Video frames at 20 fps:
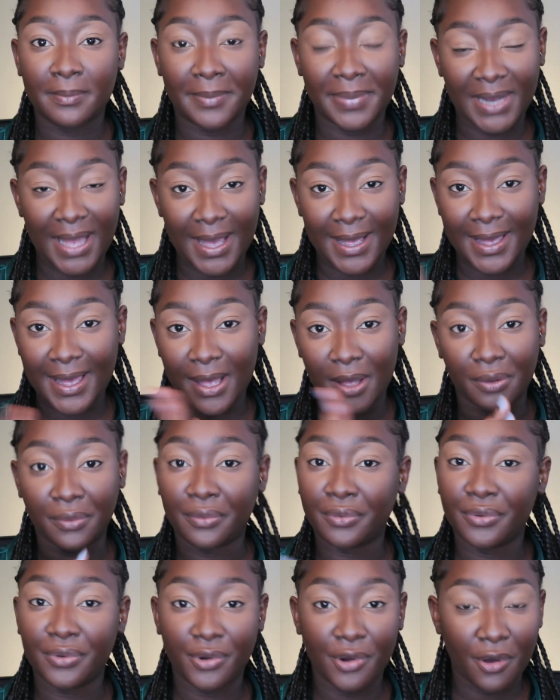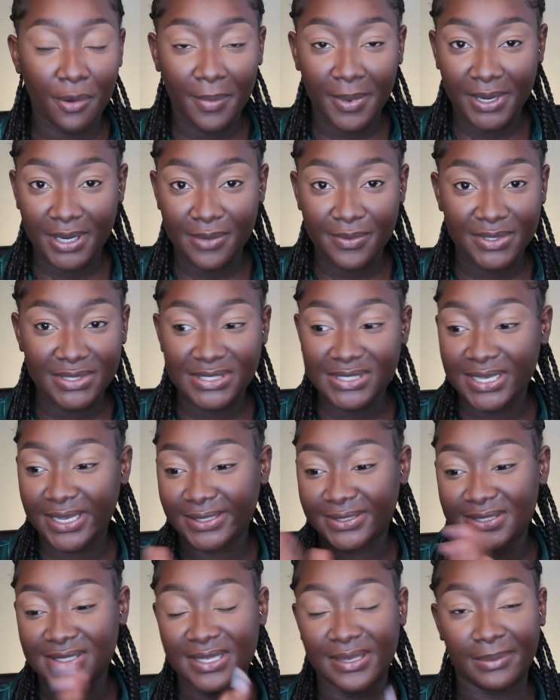Blackout. Nobody was
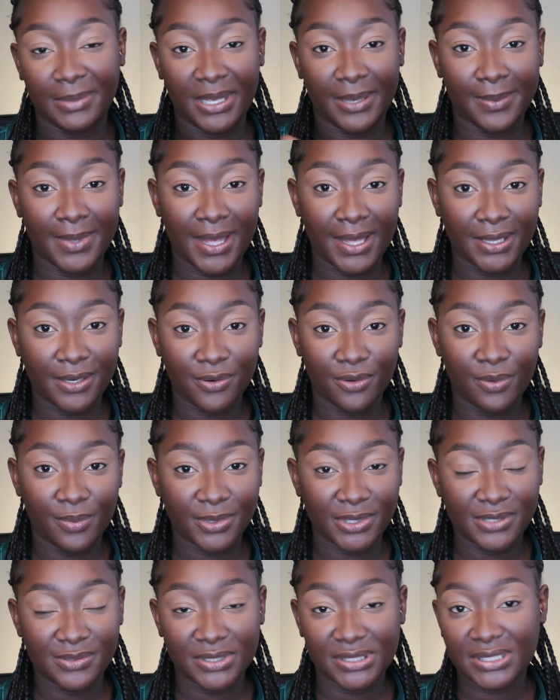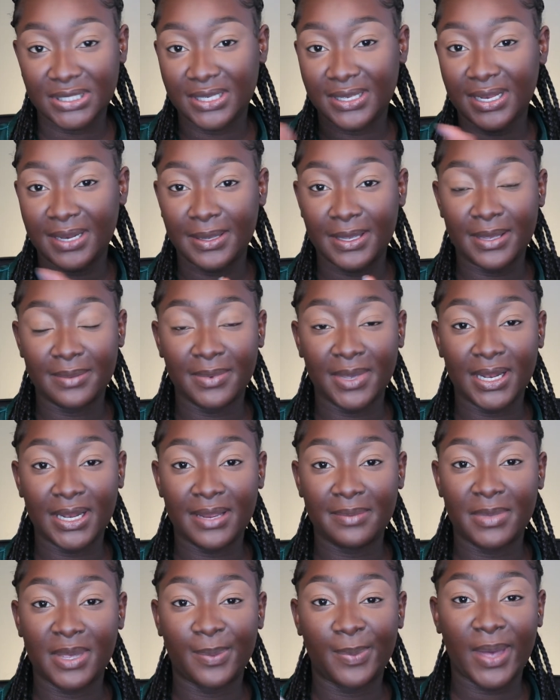texting me back. Nobody was
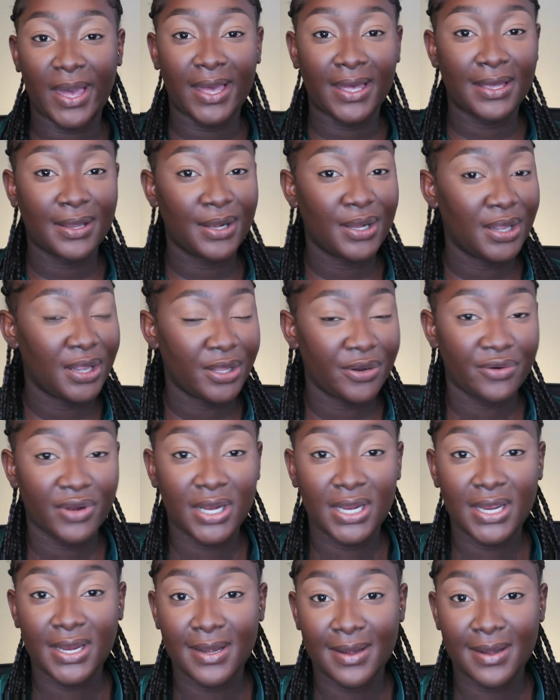emailing me back. Literally